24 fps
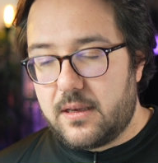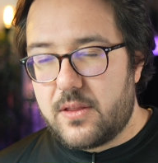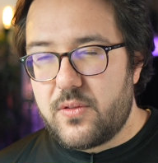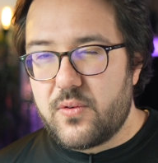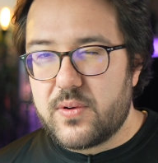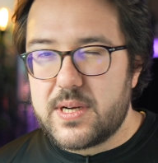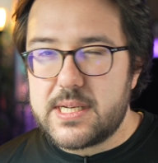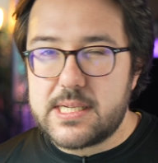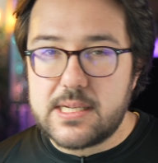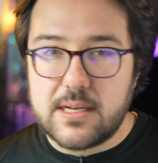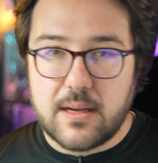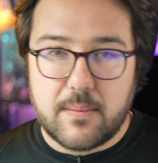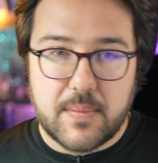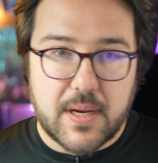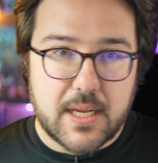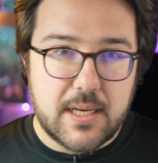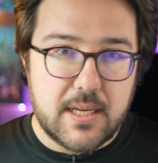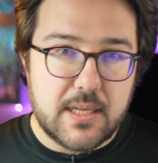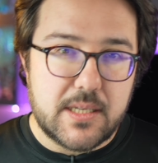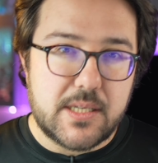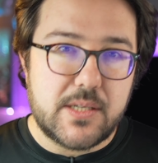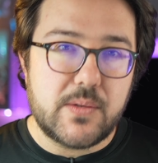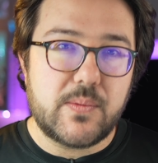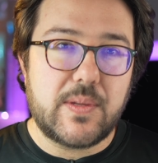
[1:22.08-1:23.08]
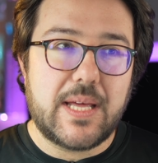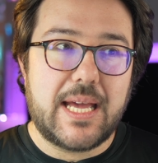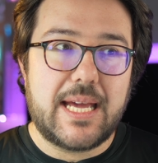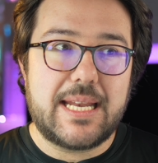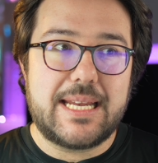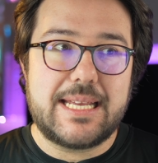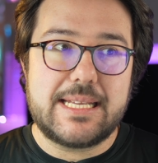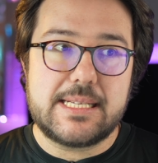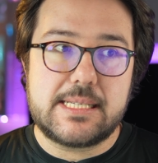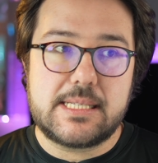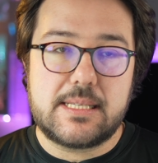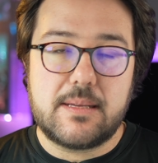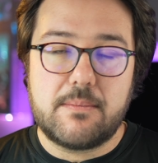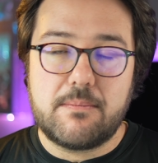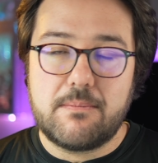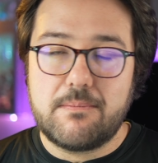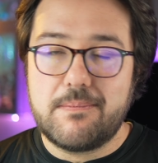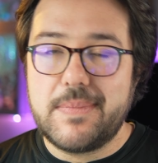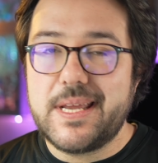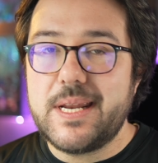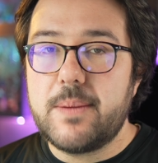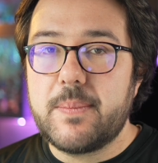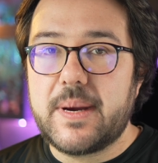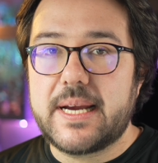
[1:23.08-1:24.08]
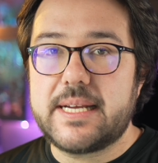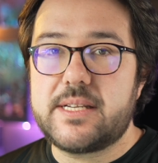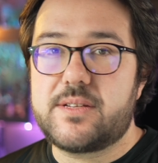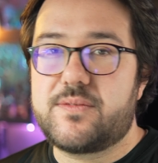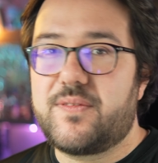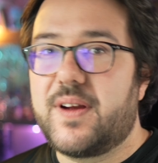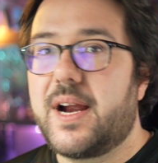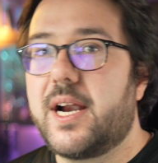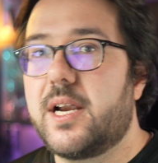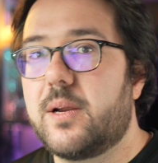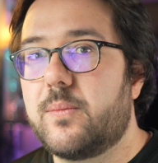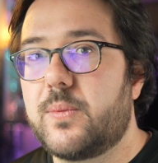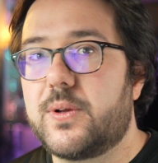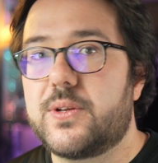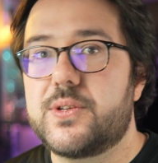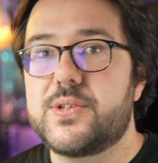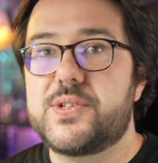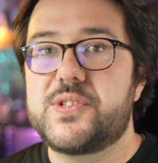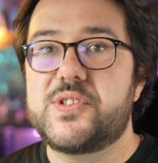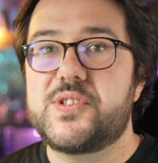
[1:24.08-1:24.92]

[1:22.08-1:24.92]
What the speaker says: And the reason I'm going to do that is to minimize variables.